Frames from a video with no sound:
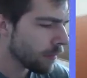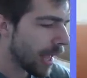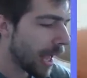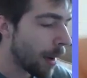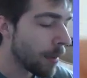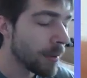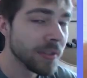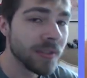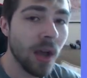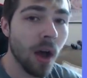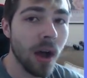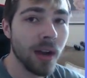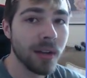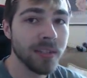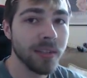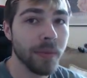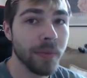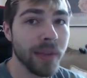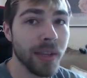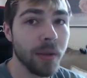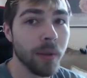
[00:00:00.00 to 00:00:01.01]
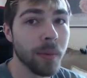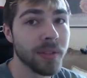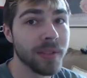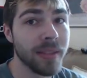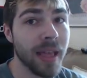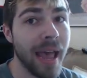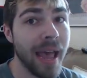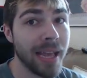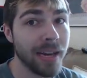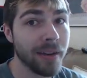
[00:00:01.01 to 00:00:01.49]
I was honestly thinking it was
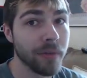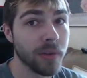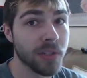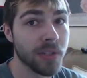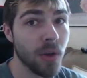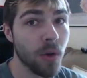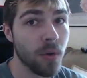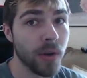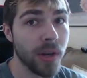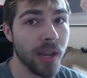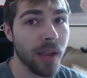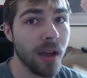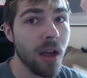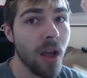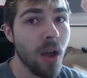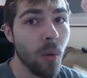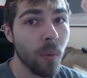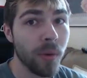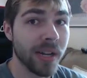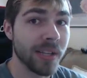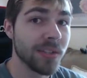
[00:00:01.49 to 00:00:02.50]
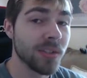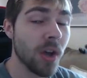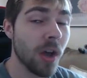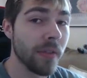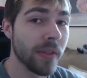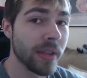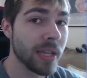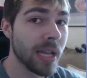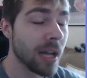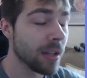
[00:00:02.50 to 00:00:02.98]
the head of Exodia. When I
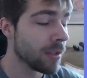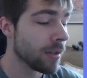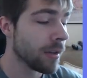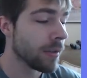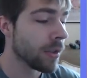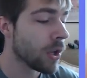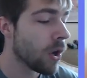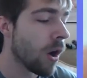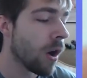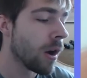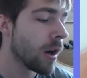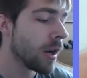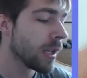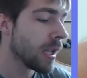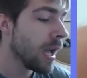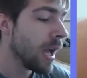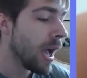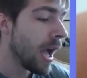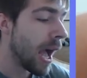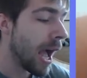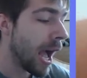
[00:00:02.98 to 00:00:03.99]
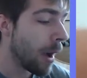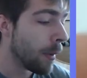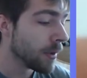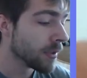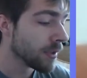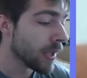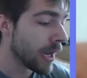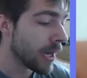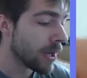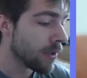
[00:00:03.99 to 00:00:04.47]
saw the color of the card, I
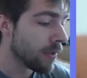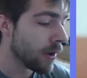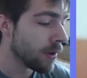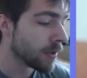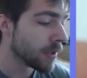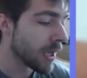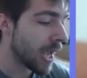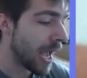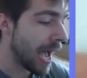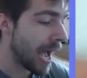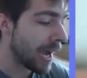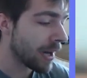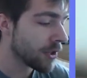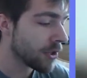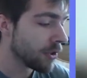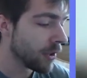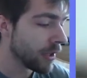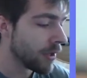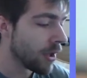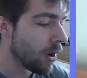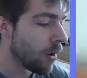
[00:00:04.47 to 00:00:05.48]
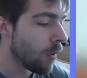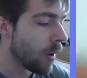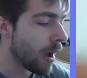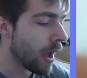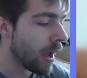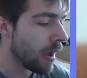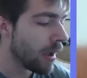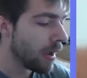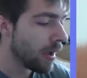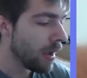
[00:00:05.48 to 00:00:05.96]
was like, there's actually no
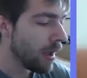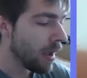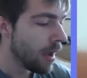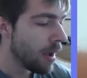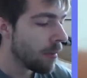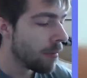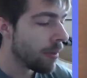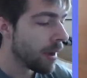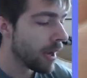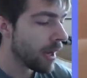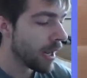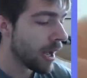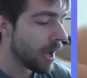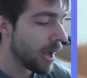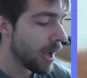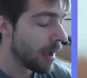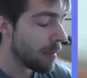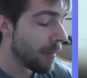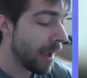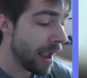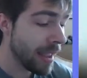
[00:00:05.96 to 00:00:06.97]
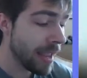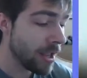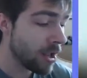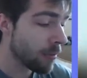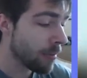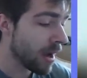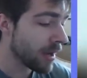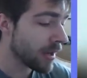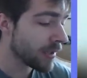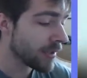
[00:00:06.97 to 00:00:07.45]
way. But uh,
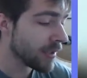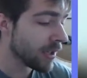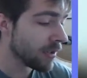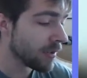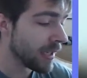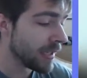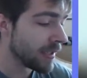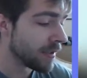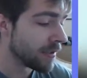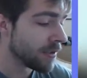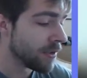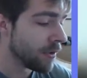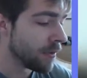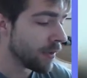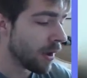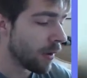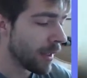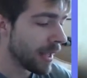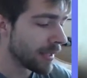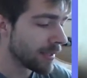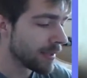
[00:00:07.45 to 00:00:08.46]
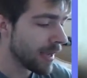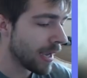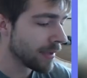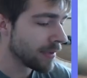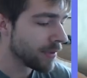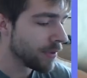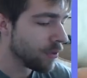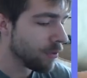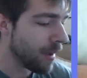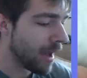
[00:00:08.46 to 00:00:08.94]
Man-Eater Bug is still decent too, though. That's
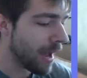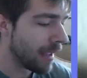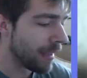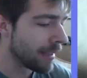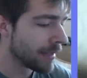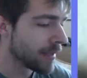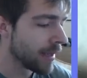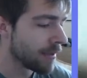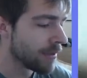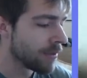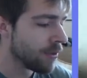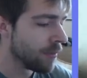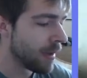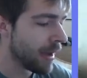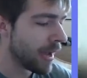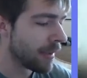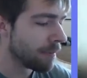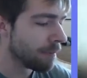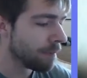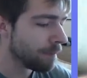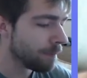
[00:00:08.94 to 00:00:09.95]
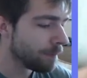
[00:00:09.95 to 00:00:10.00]
not too bad. That's not too bad.